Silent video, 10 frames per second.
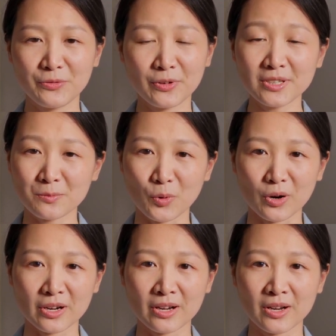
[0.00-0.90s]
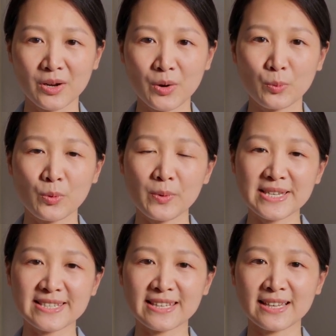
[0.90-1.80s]
Furthermore, when we
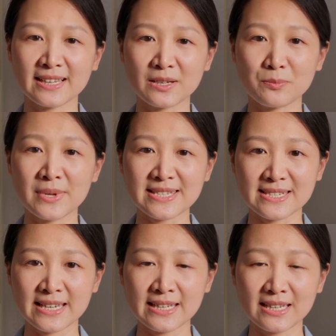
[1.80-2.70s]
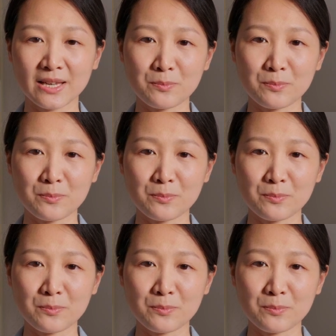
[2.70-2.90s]
see the mistake